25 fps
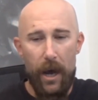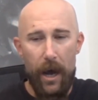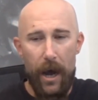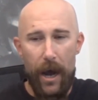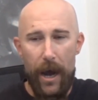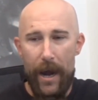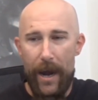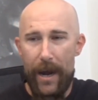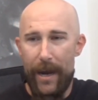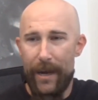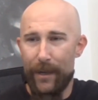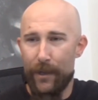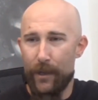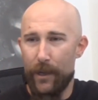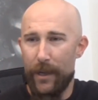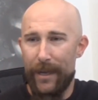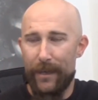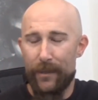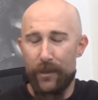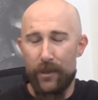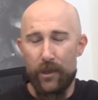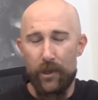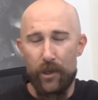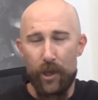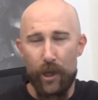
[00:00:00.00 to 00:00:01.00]
I
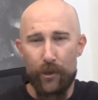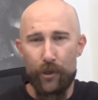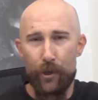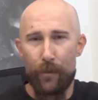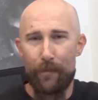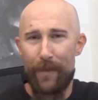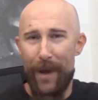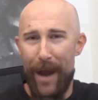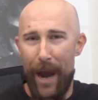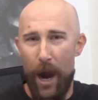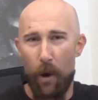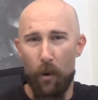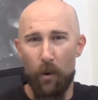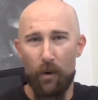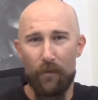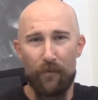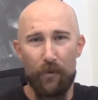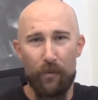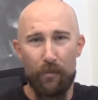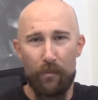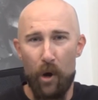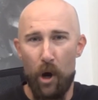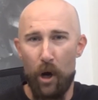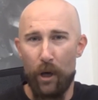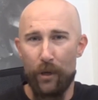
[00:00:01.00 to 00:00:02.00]
it's such a powerful
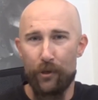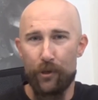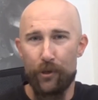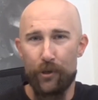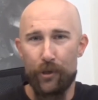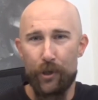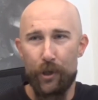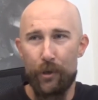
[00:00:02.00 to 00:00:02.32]
punch.